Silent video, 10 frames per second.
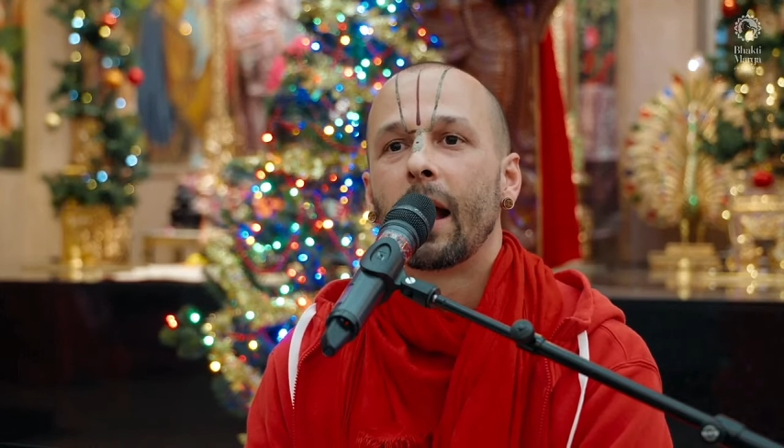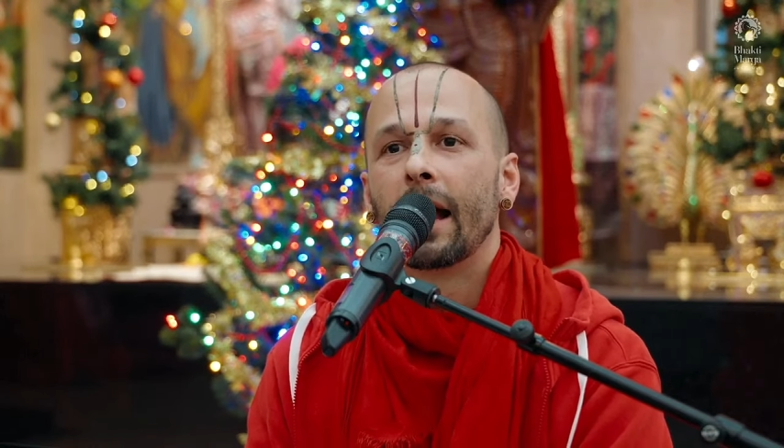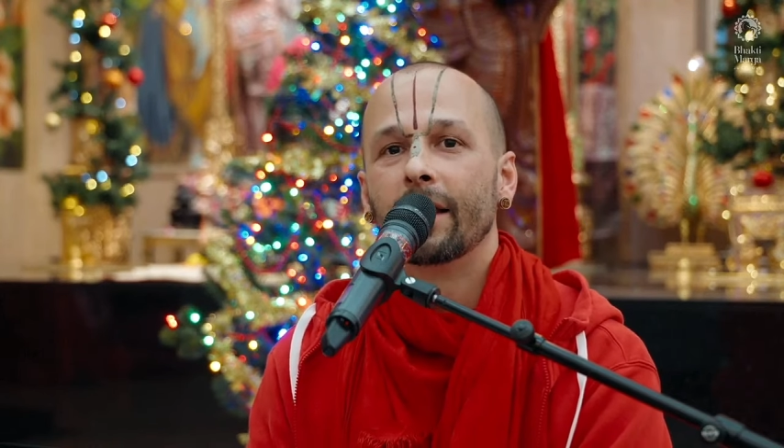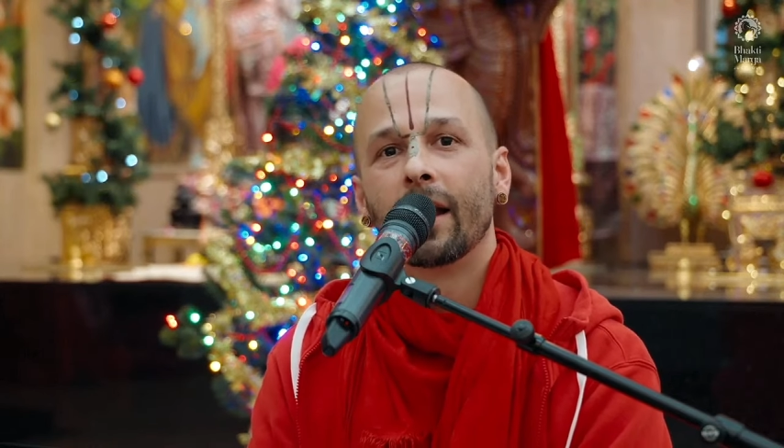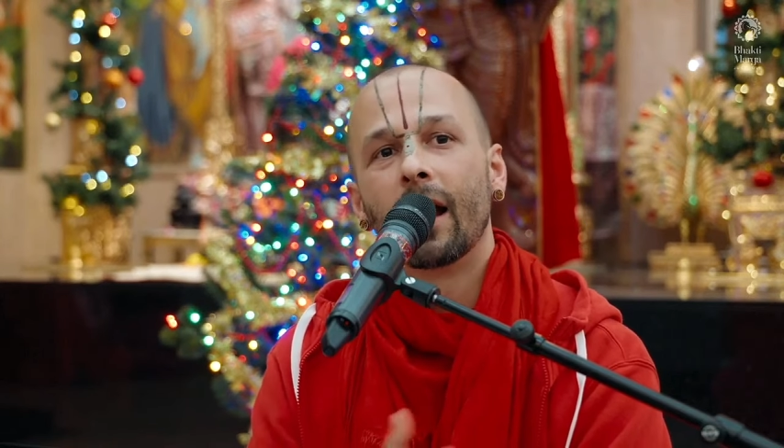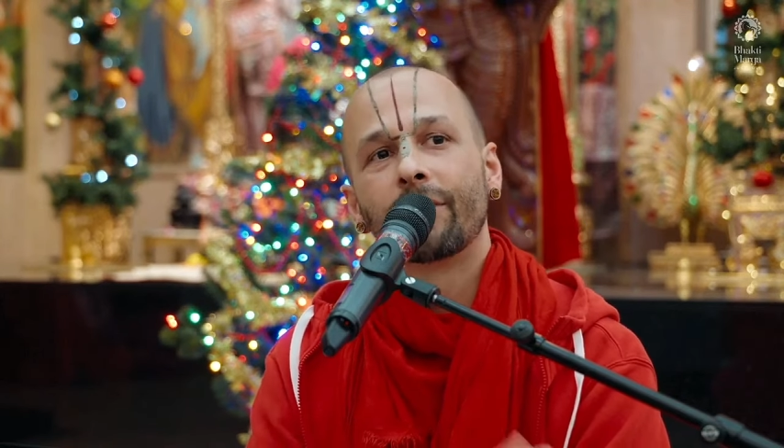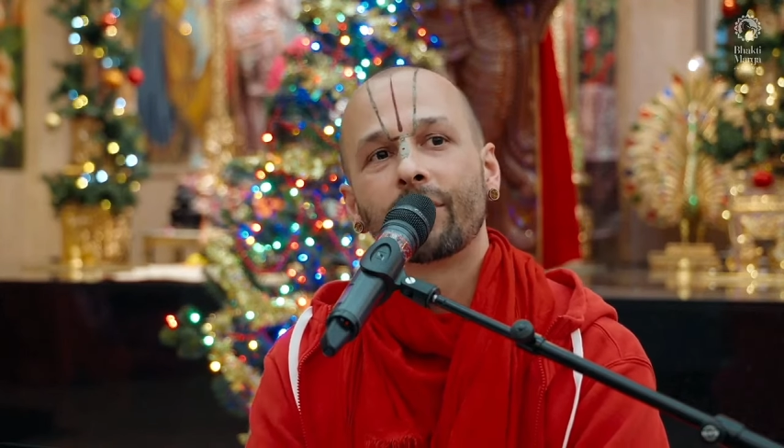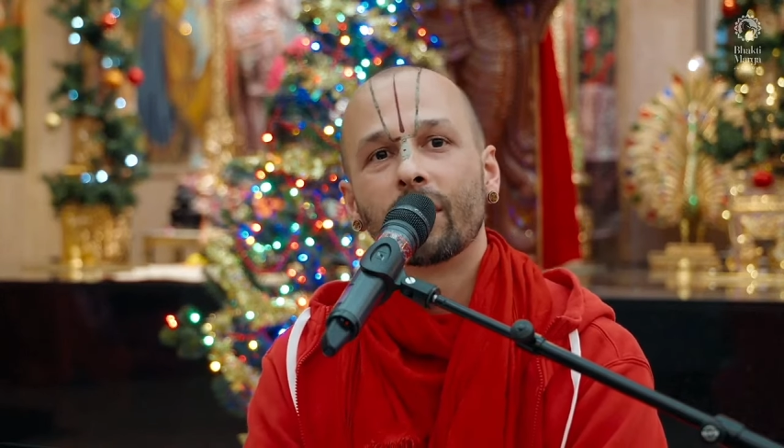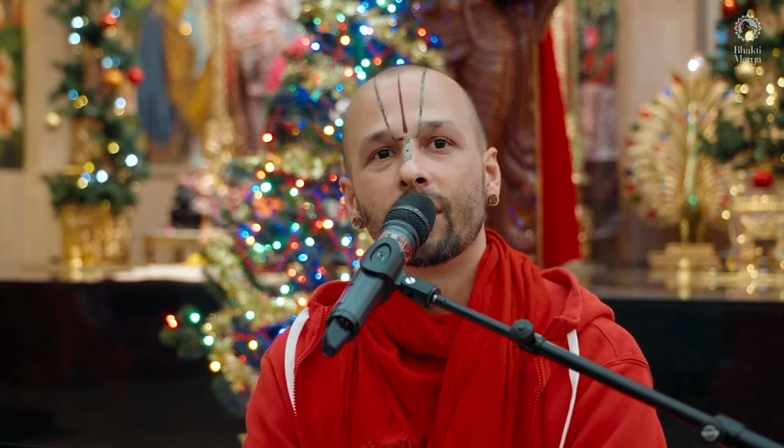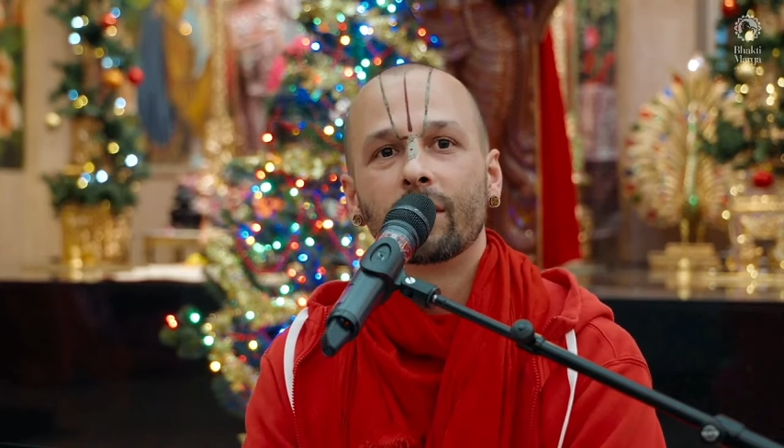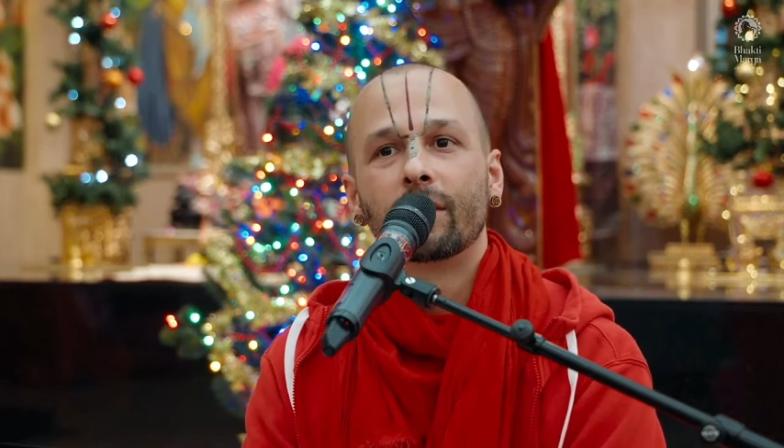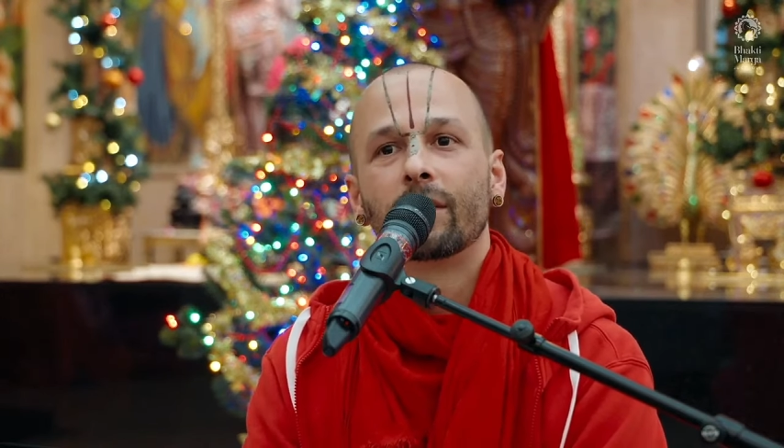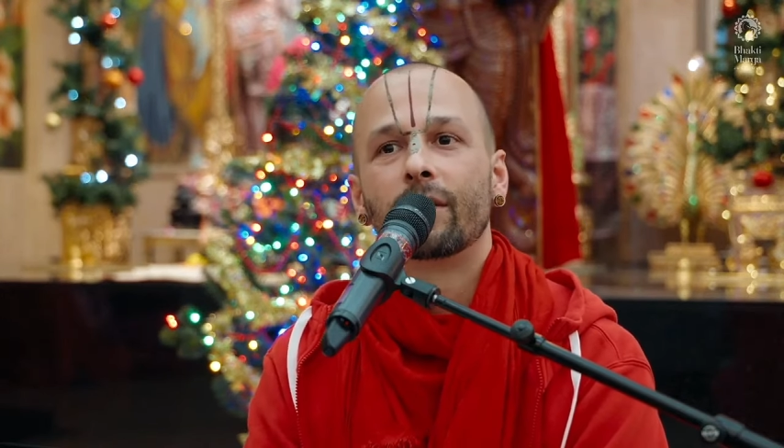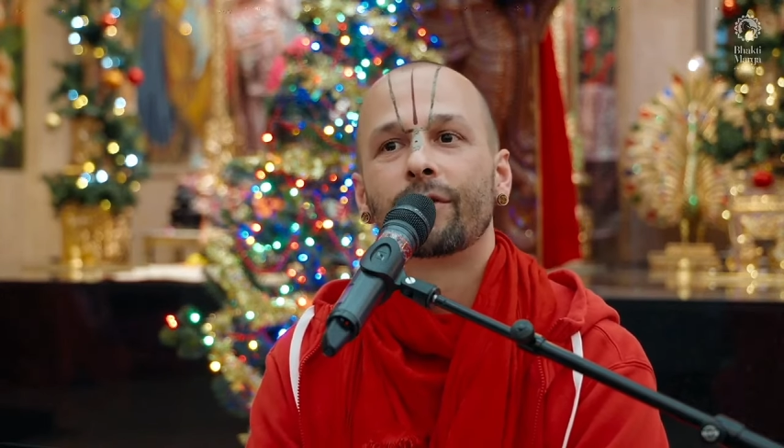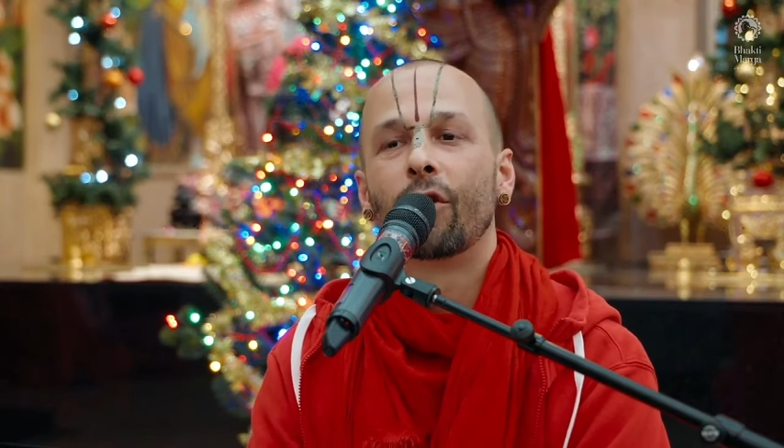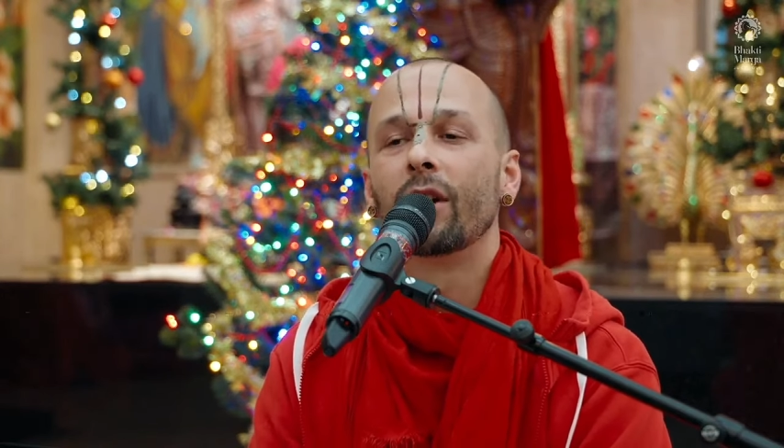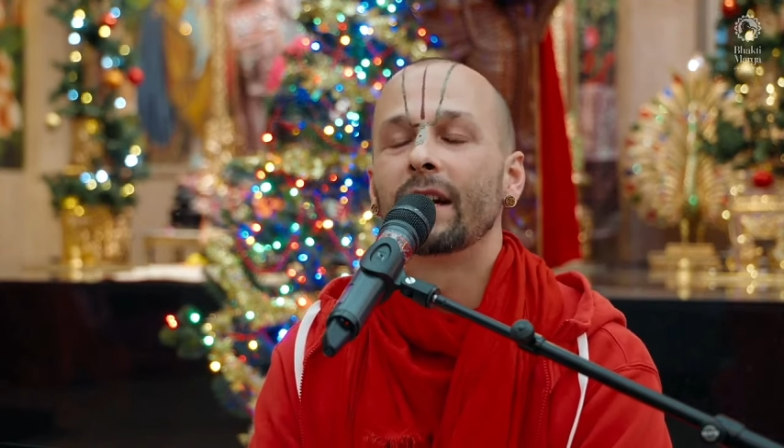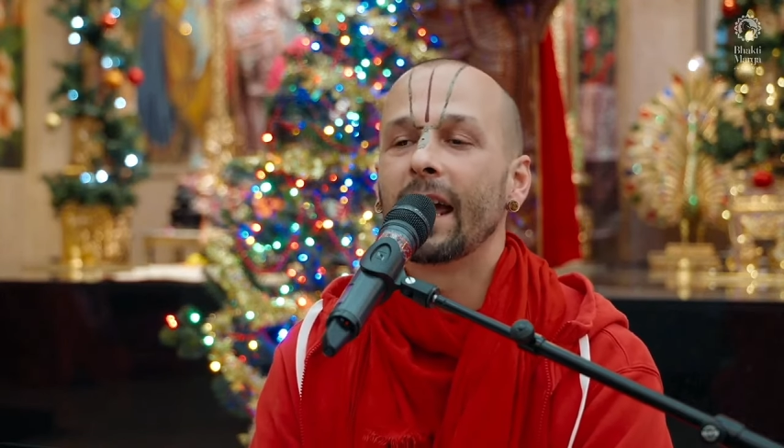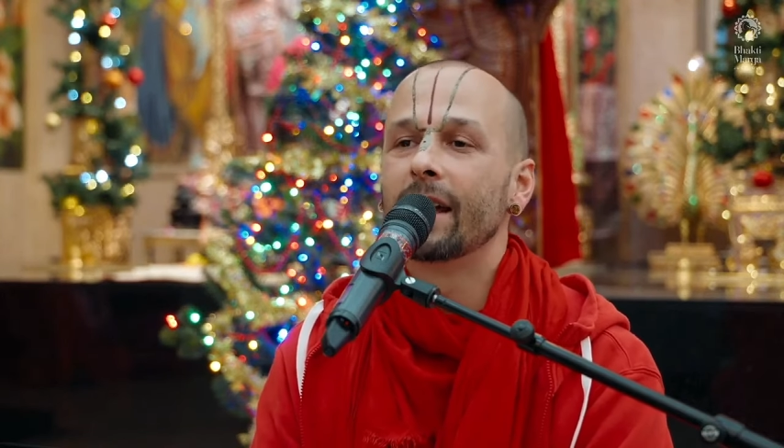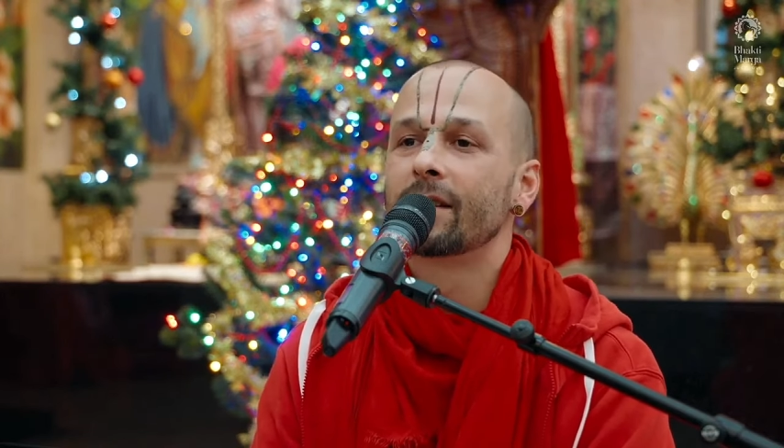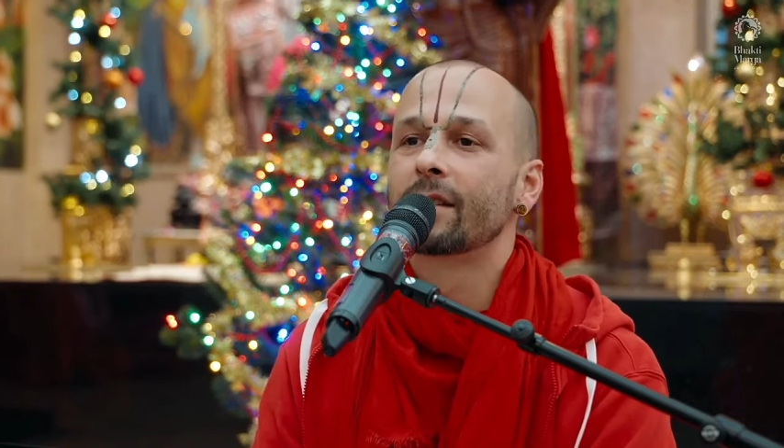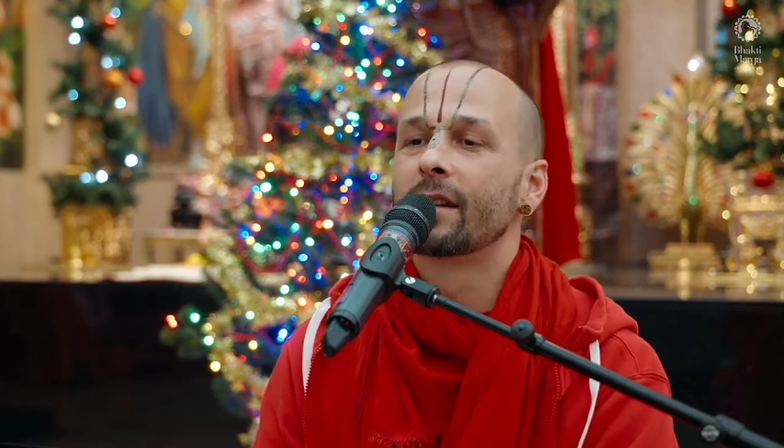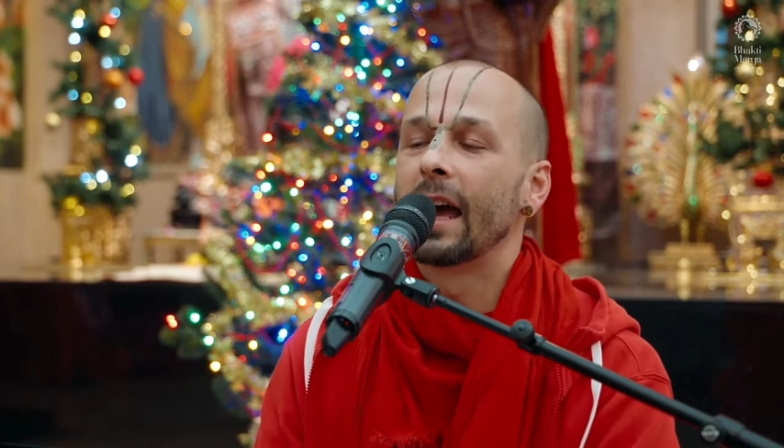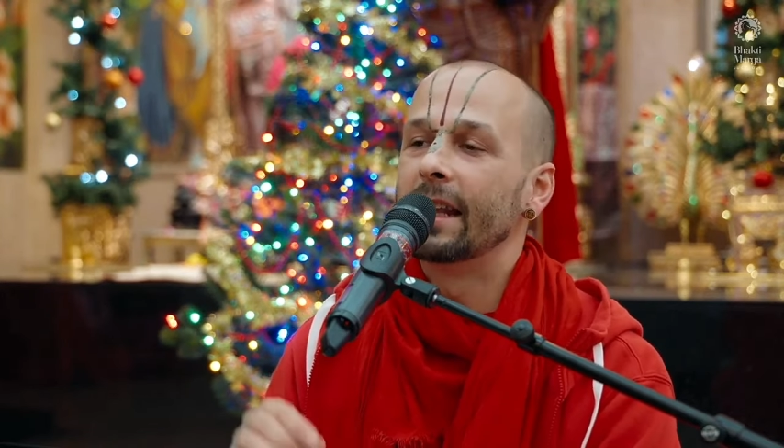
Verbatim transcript: And then after four days,